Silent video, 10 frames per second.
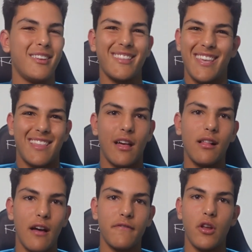You'd think they'll
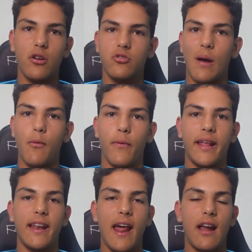have no trouble
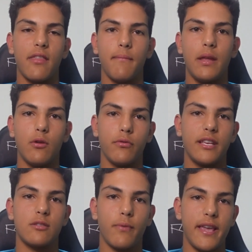winning it out of the middle
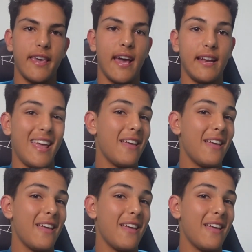this weekend,